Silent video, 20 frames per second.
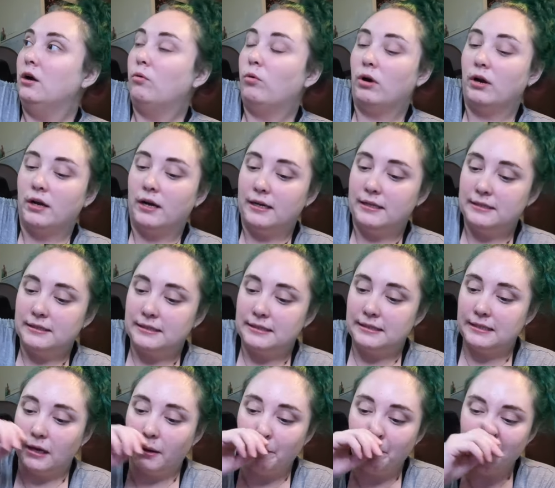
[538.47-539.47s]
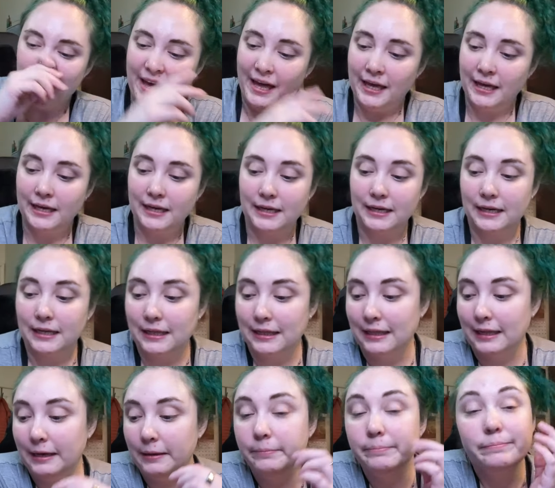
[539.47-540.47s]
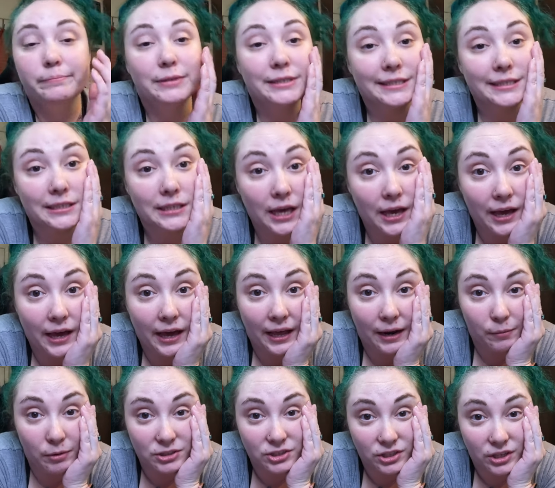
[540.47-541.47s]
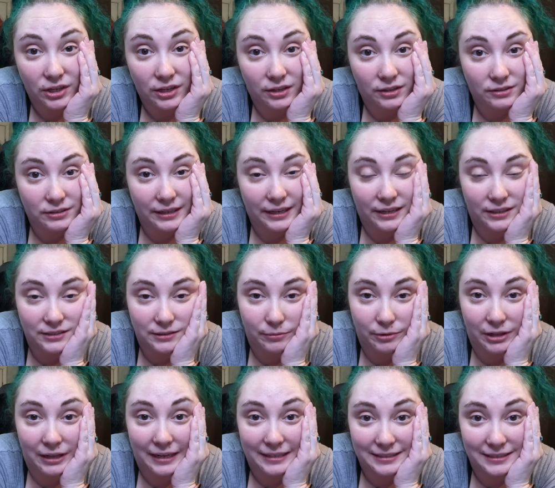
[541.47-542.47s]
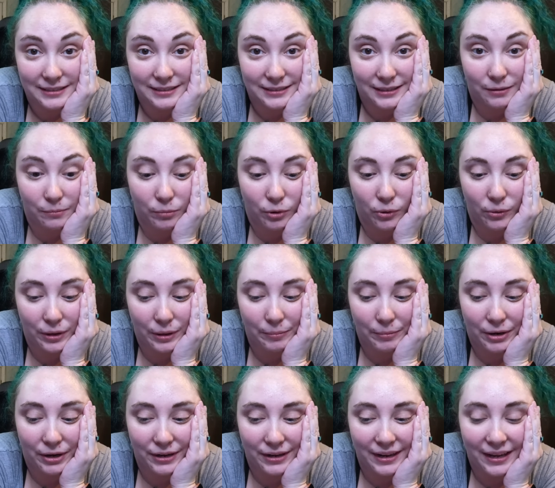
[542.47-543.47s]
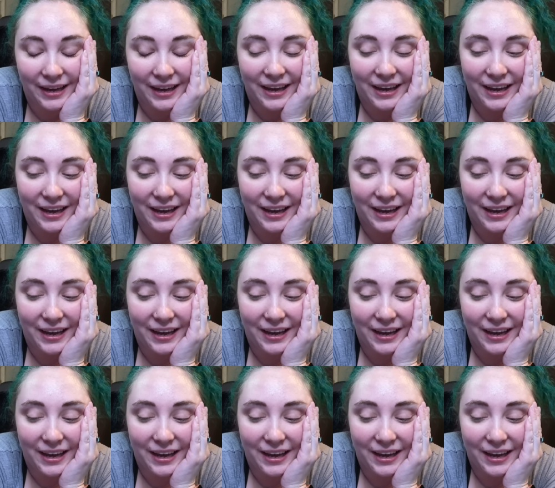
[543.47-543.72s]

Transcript: work on some clips, and I'm also going to take some classes in Pokemon,